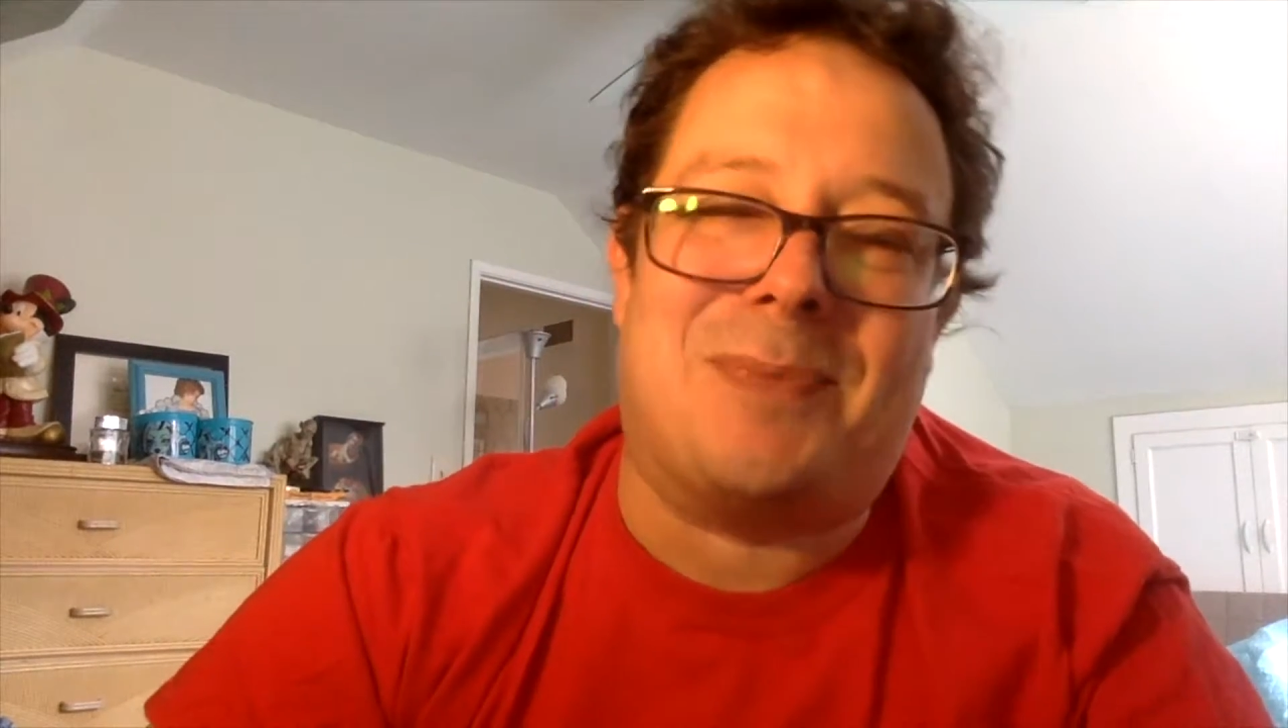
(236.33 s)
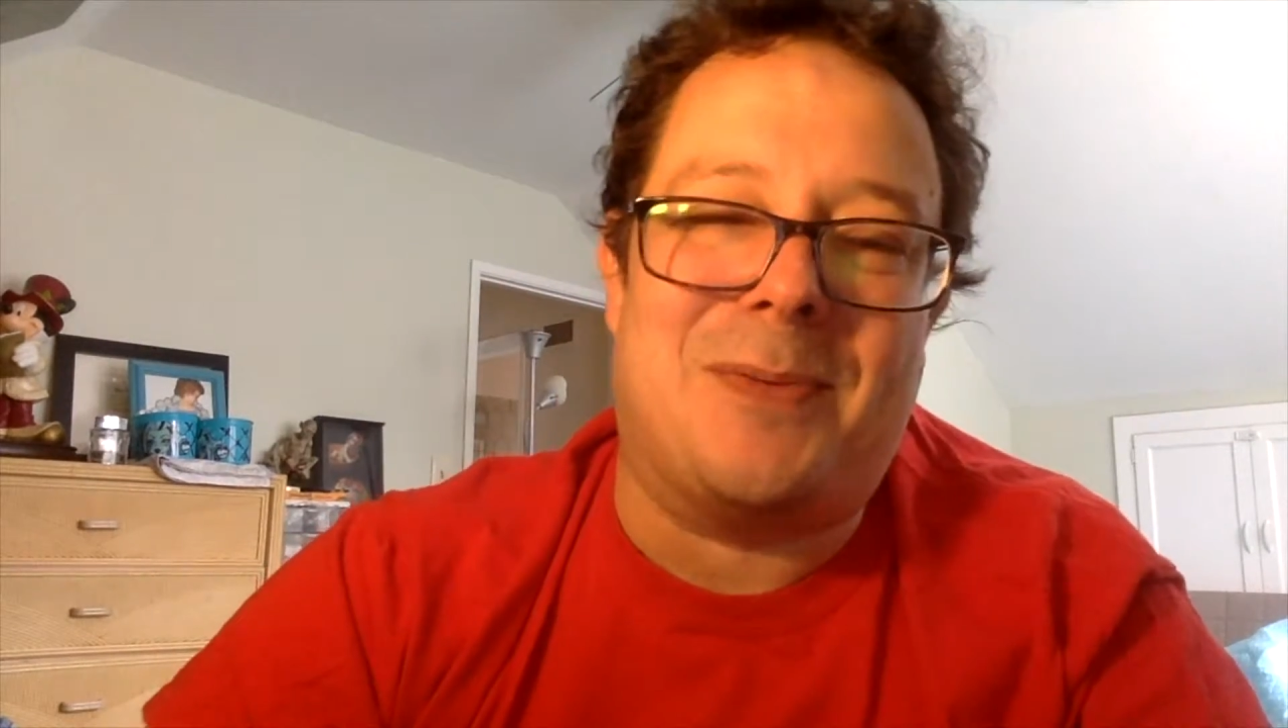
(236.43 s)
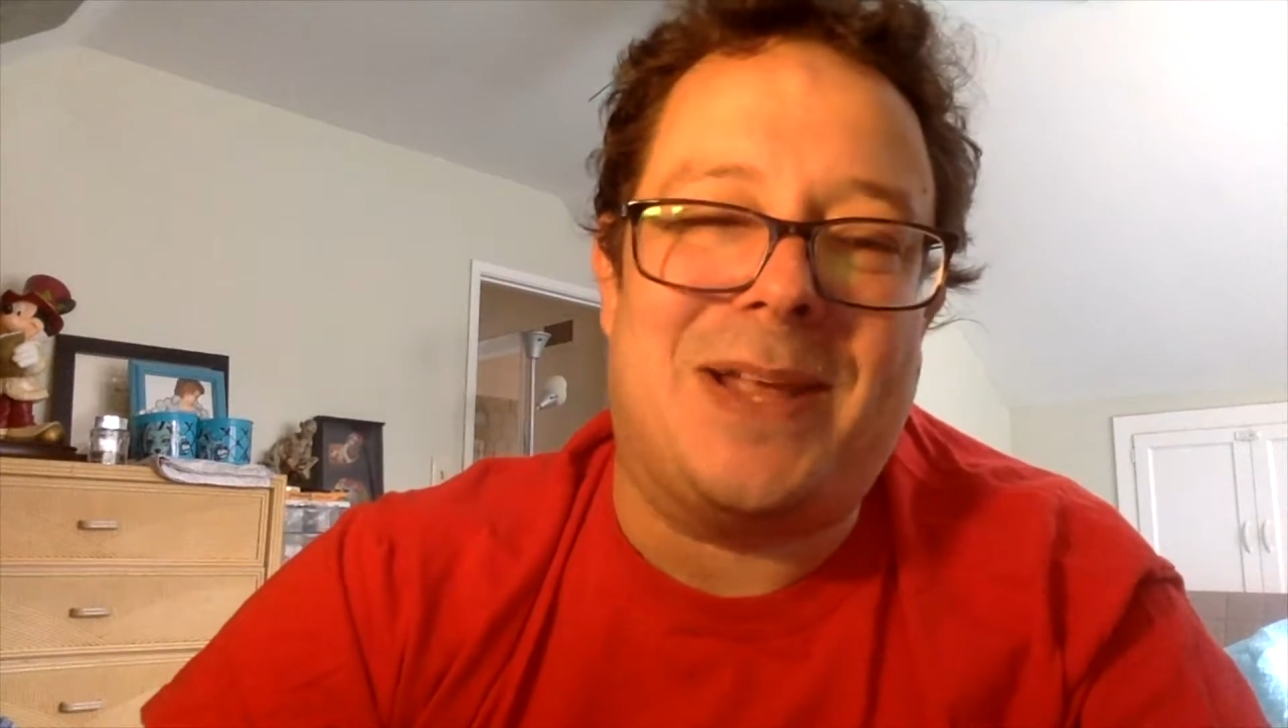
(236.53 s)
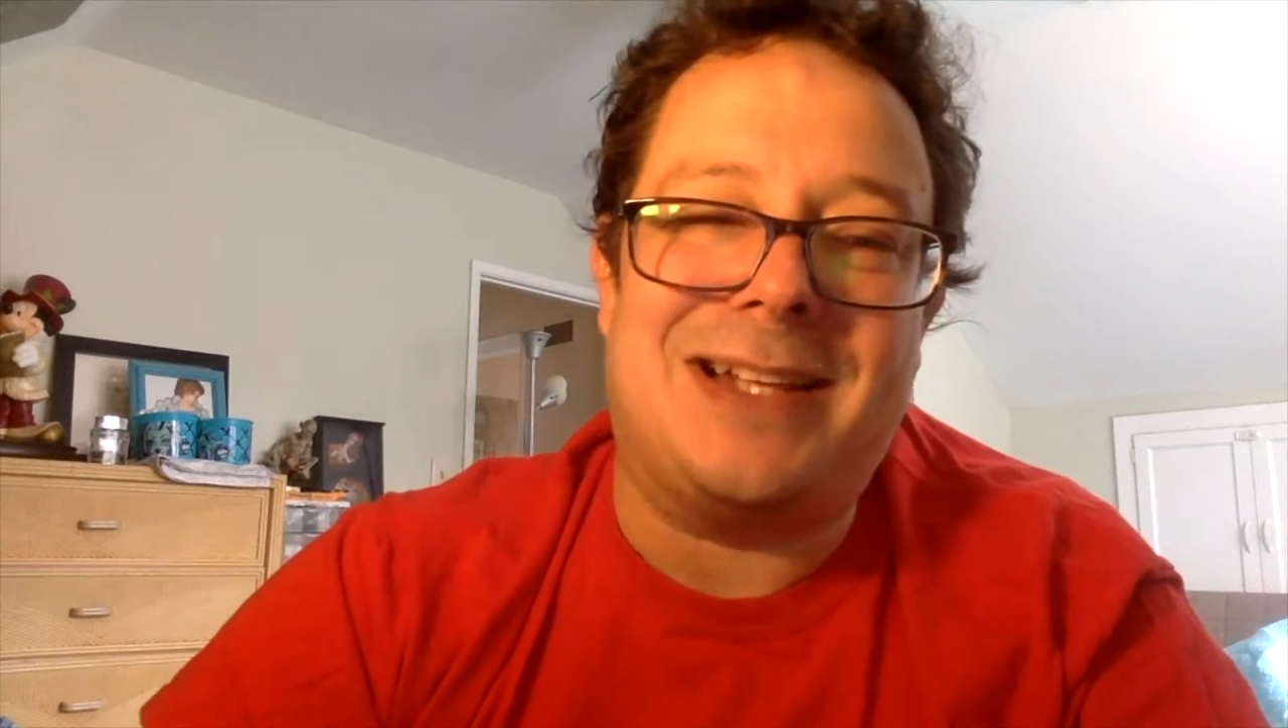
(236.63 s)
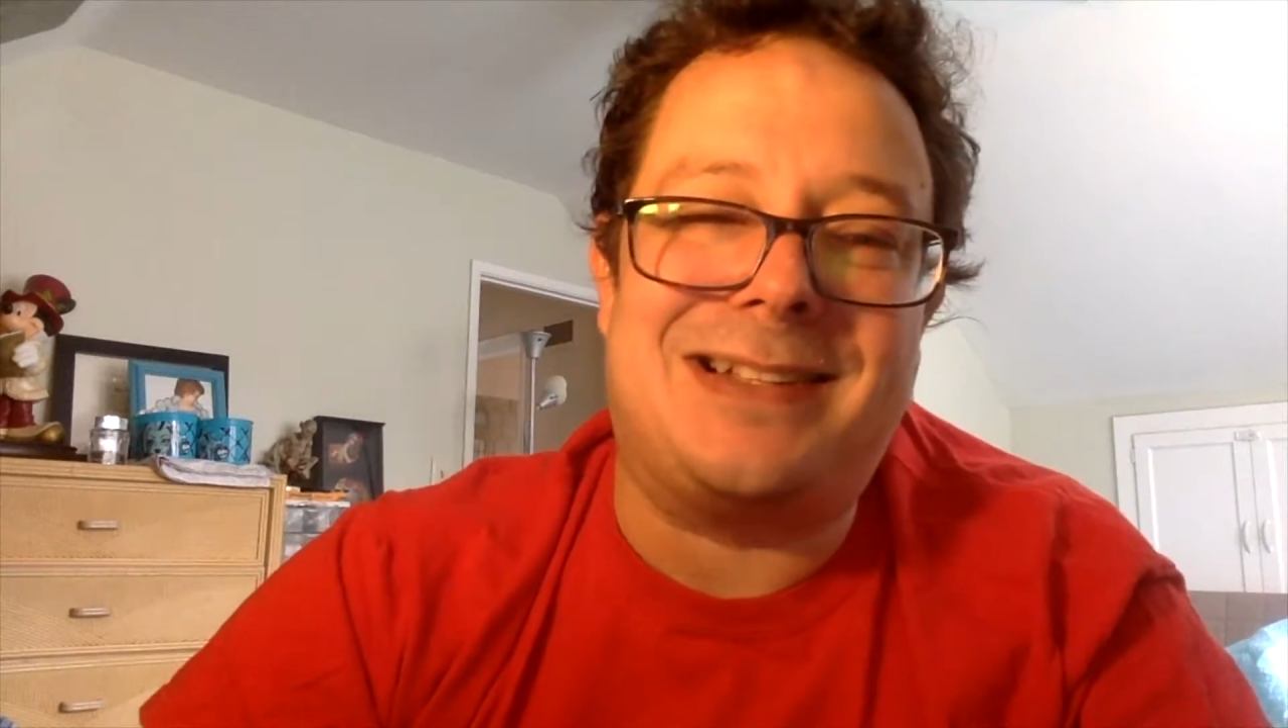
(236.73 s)

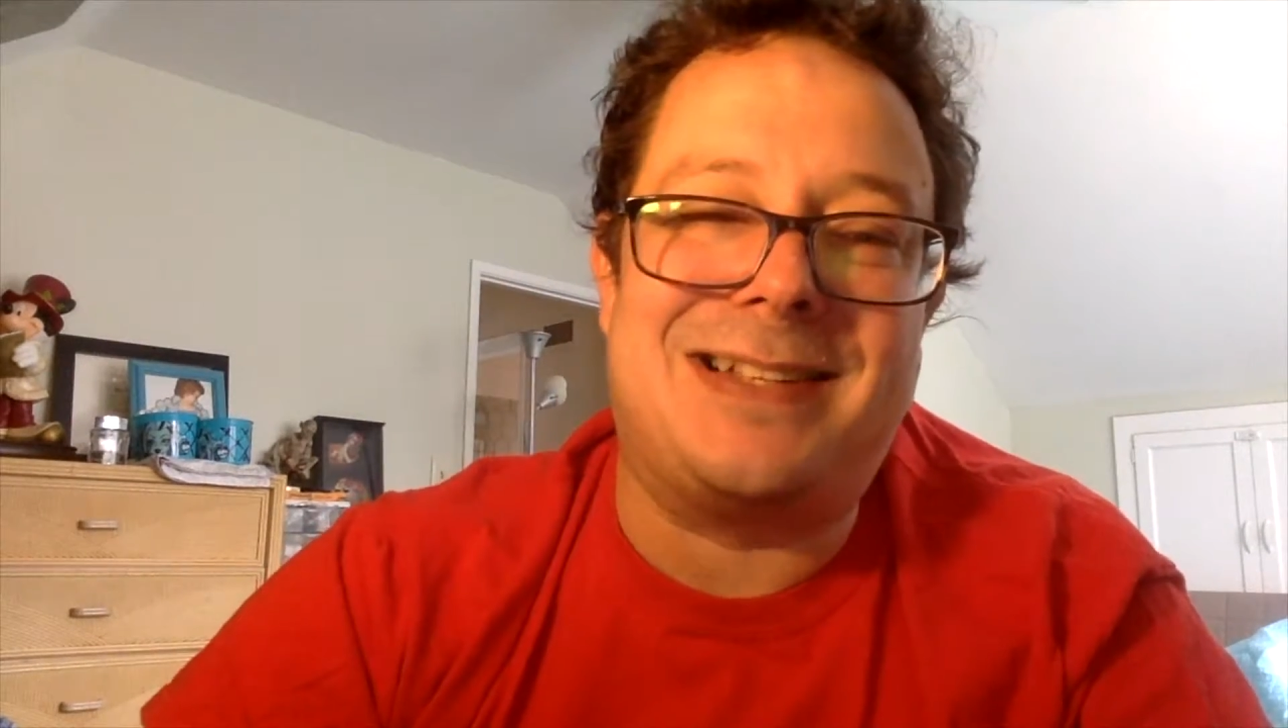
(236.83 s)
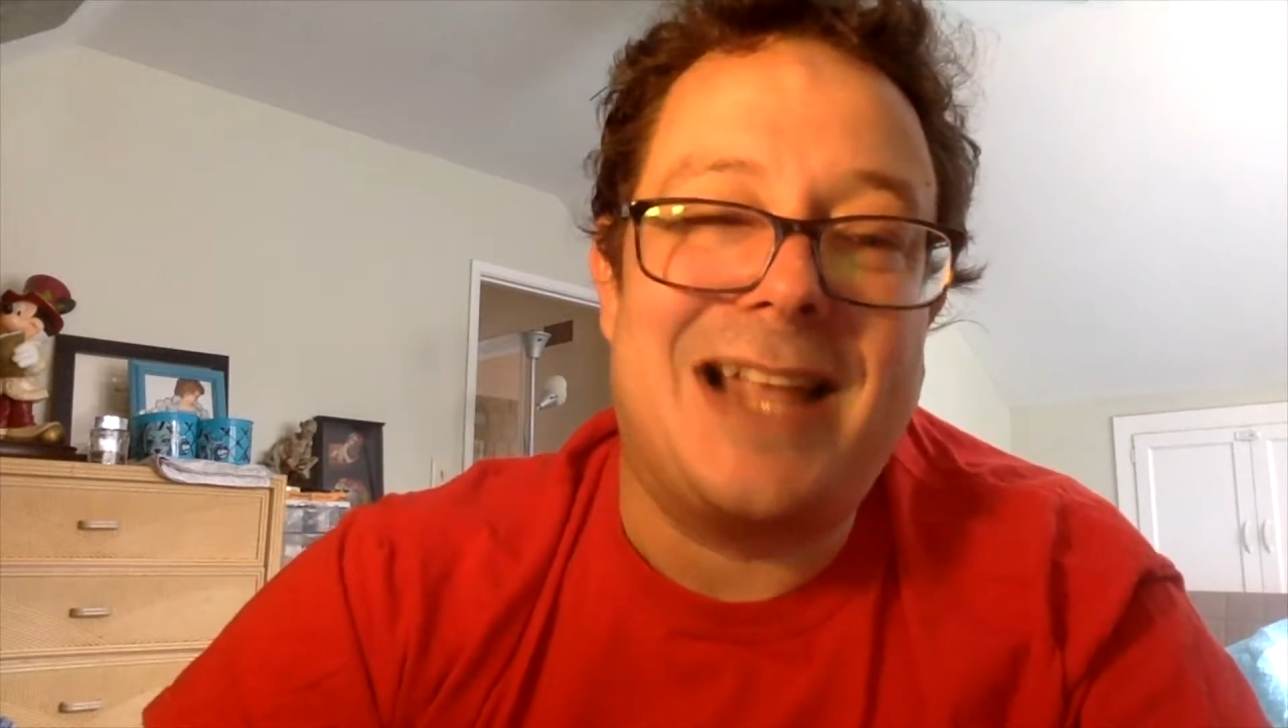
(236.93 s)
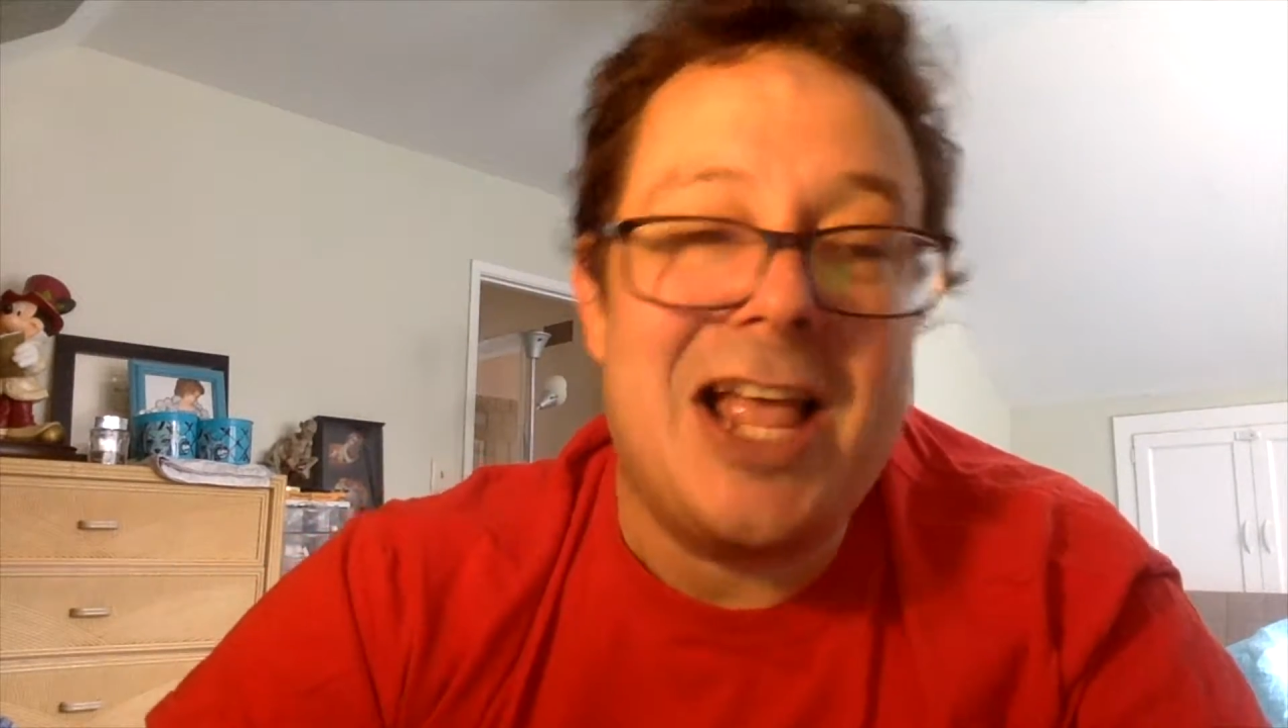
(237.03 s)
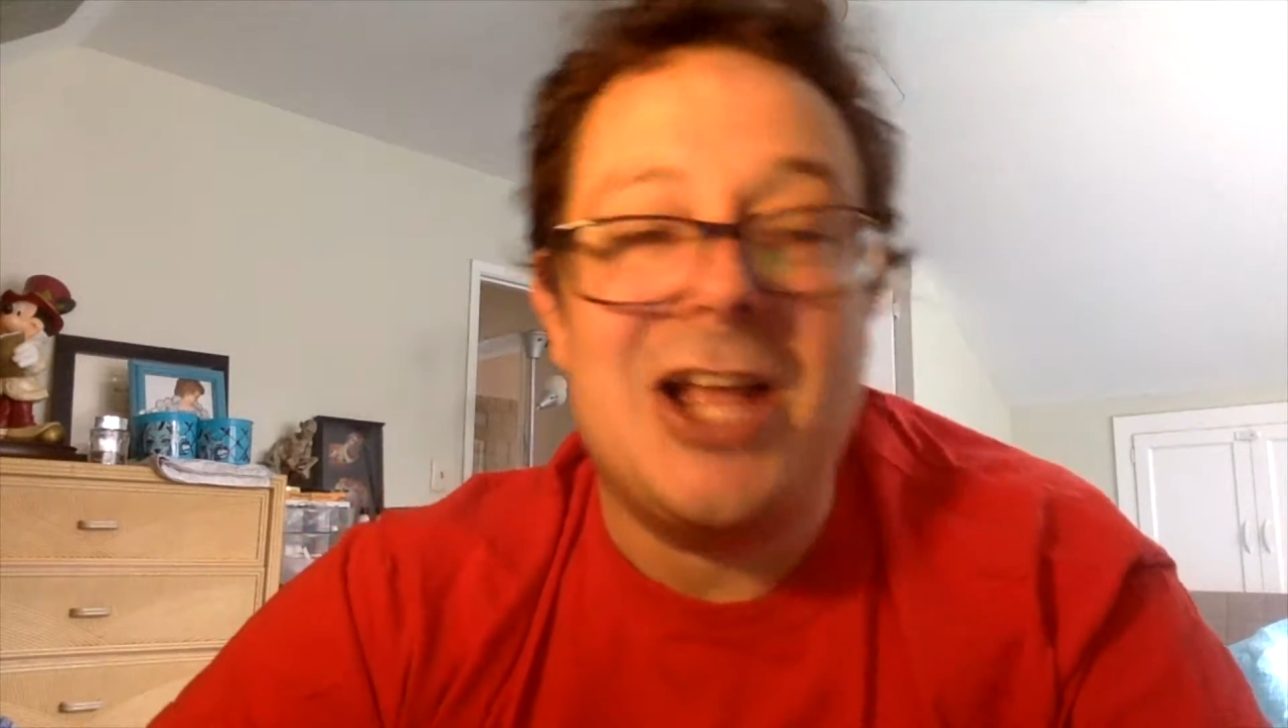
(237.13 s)
permits.